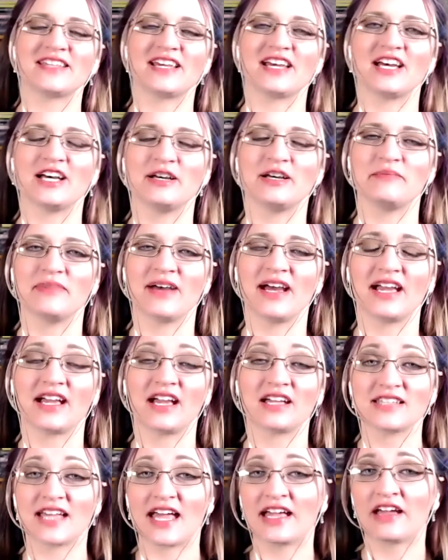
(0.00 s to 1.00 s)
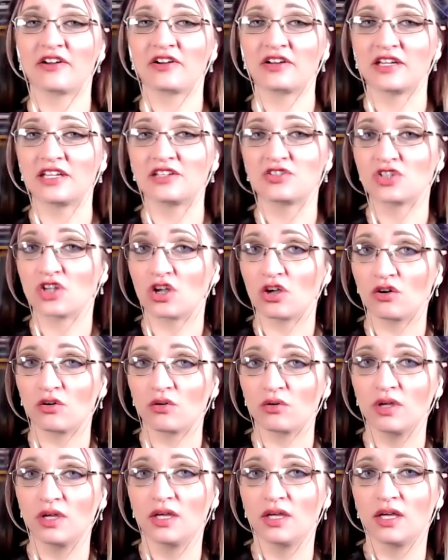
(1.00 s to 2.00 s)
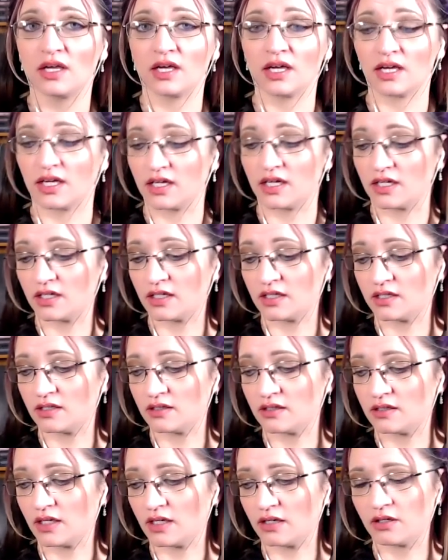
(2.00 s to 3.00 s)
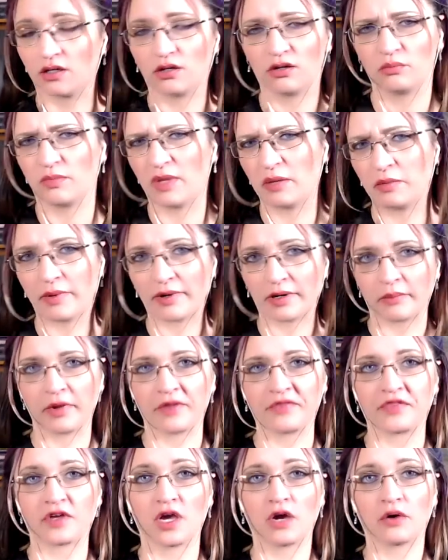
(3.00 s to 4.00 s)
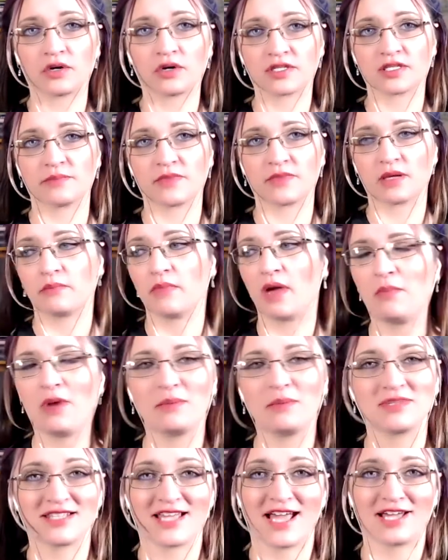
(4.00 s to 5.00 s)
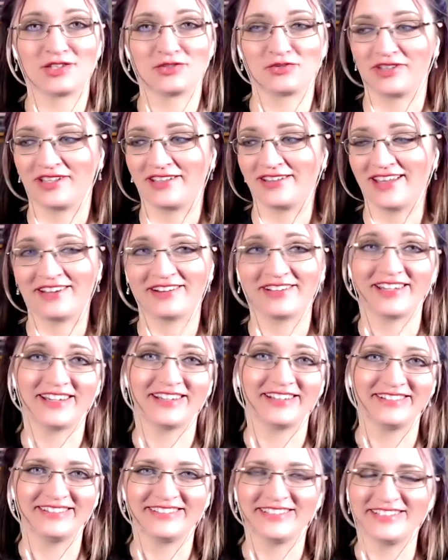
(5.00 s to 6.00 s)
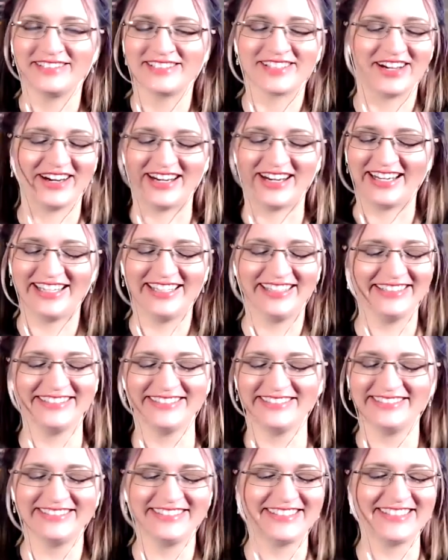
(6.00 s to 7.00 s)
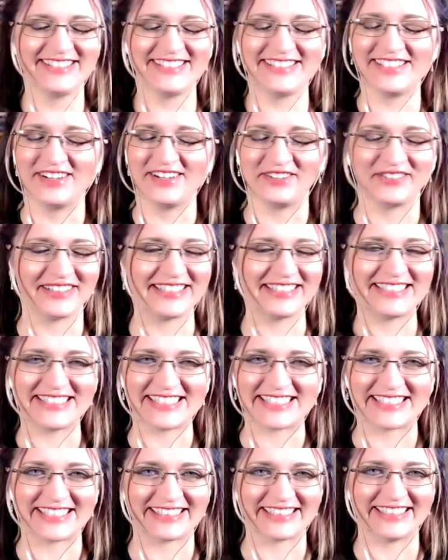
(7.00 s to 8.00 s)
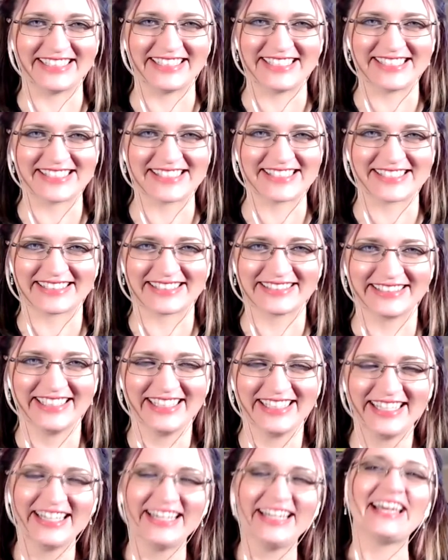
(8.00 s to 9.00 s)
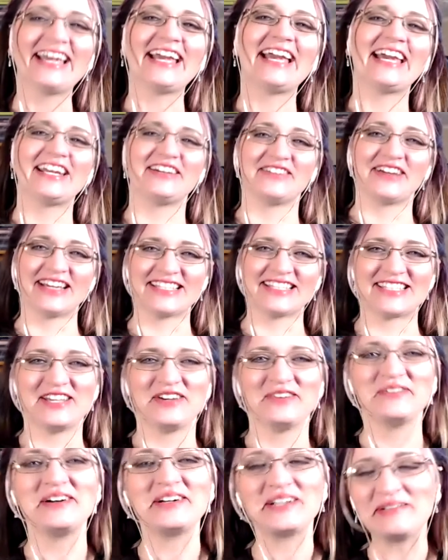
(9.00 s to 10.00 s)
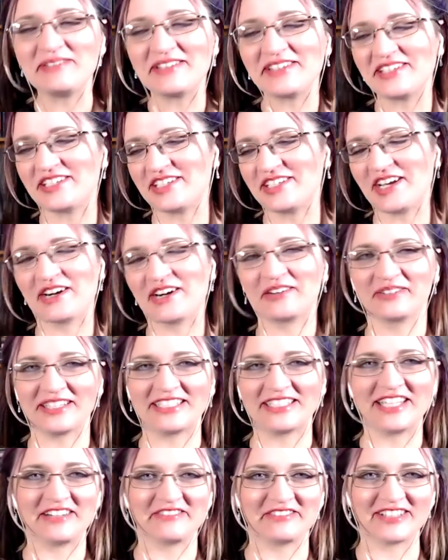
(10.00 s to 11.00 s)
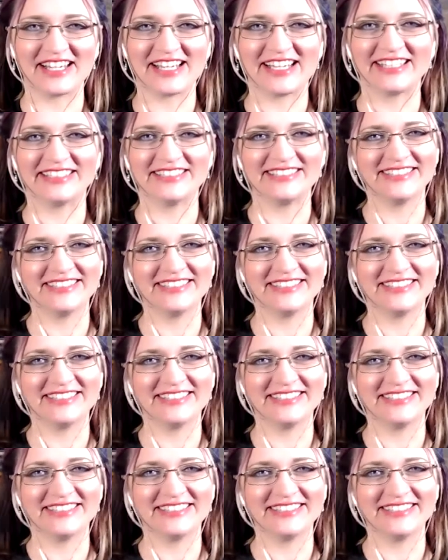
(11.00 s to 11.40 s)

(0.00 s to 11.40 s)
I got to hang out on his show. I don't know, maybe about a month ago or something. My mom's cat's really loud again. Sorry. So ridiculous. Anyways, welcome to the show, Reed Coverdale.